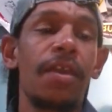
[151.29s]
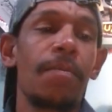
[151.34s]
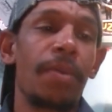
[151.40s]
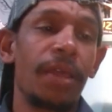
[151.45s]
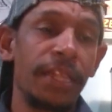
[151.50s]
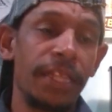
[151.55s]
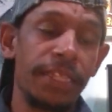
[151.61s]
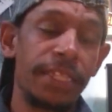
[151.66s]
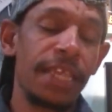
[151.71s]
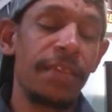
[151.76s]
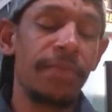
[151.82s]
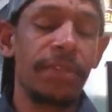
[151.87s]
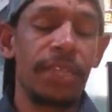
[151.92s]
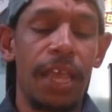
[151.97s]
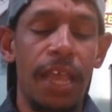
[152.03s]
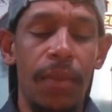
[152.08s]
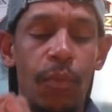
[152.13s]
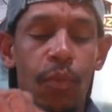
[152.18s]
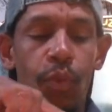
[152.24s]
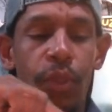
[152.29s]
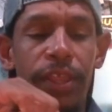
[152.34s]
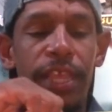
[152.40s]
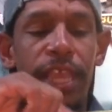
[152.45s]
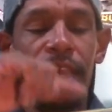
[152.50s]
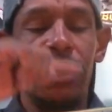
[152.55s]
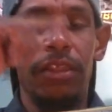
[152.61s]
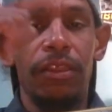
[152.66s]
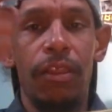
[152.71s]
But at the same time, with
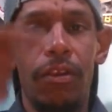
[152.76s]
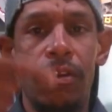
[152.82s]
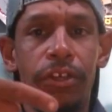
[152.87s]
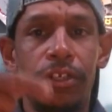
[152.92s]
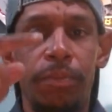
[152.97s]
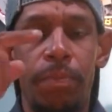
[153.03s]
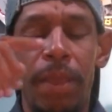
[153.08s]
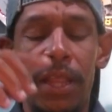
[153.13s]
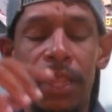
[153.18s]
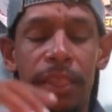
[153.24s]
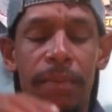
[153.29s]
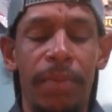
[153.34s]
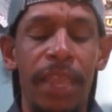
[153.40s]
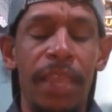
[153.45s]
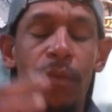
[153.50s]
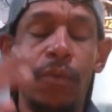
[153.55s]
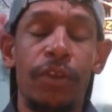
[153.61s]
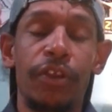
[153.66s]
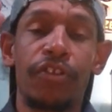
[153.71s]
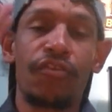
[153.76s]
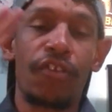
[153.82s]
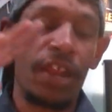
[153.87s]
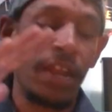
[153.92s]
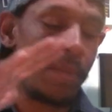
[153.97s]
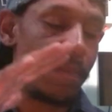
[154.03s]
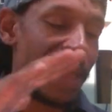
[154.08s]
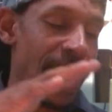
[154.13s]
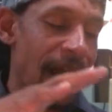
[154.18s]
a large belly bait, when you're
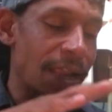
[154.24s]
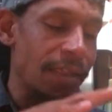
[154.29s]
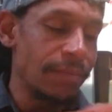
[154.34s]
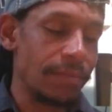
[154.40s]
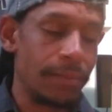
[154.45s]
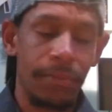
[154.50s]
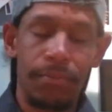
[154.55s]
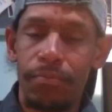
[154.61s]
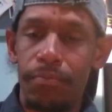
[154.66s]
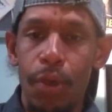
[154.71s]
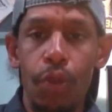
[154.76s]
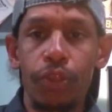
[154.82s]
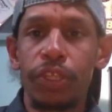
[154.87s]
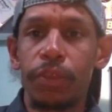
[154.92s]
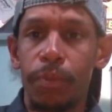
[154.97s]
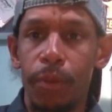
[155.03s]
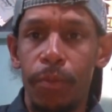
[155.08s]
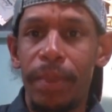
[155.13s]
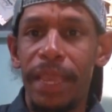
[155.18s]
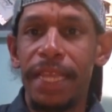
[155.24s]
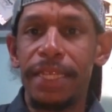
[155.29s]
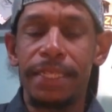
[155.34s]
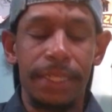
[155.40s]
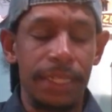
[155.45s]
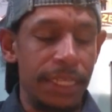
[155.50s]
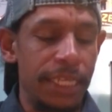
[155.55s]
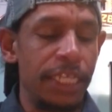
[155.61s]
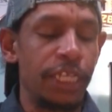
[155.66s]
trying to pack multiple
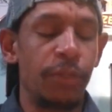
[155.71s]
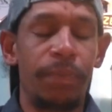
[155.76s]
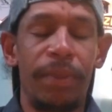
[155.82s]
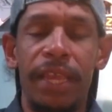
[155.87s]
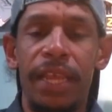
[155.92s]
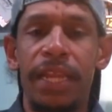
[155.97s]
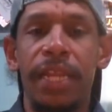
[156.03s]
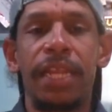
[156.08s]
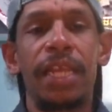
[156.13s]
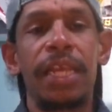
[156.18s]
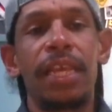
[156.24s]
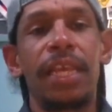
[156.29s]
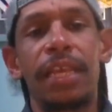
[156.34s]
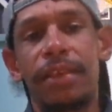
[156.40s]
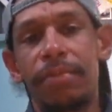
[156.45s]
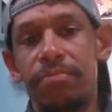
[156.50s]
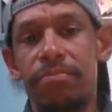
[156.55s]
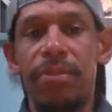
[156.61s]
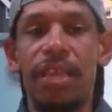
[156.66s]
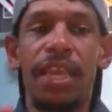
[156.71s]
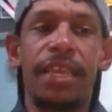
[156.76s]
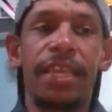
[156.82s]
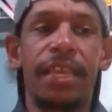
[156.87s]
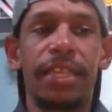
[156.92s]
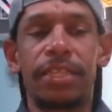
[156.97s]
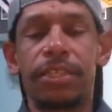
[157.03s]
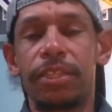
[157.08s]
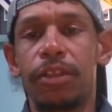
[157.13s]
baits into each bin, it
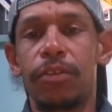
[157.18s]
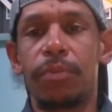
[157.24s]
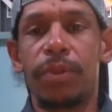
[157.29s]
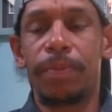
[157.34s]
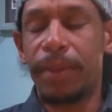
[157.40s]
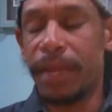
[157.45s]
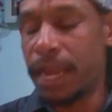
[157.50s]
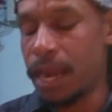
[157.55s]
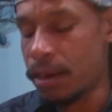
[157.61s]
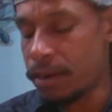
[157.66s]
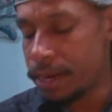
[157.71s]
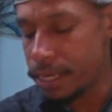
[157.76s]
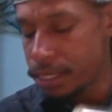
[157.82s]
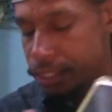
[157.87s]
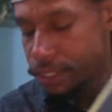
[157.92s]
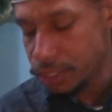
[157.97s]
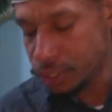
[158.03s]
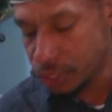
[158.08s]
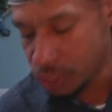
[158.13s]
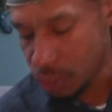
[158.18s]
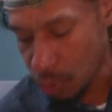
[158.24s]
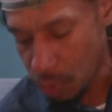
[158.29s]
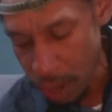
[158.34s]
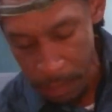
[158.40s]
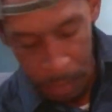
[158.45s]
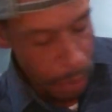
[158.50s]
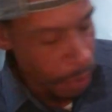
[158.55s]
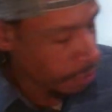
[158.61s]
gets a little bit precarious. So
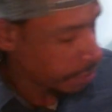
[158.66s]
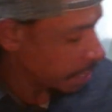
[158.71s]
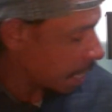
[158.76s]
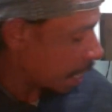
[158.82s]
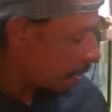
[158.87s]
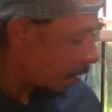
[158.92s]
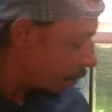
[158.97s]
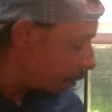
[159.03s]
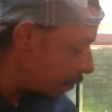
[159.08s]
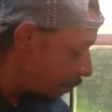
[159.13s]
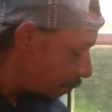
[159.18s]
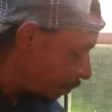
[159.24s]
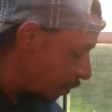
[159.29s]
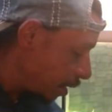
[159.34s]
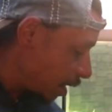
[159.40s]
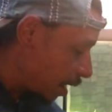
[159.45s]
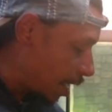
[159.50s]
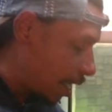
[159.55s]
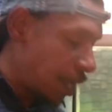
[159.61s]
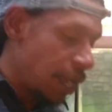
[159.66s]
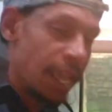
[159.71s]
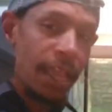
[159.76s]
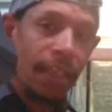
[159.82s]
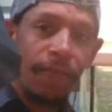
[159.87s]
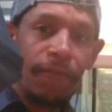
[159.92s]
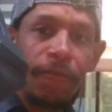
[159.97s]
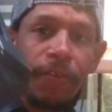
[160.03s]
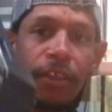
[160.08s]
I broke down and
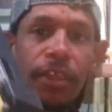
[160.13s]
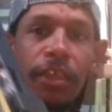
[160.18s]
I've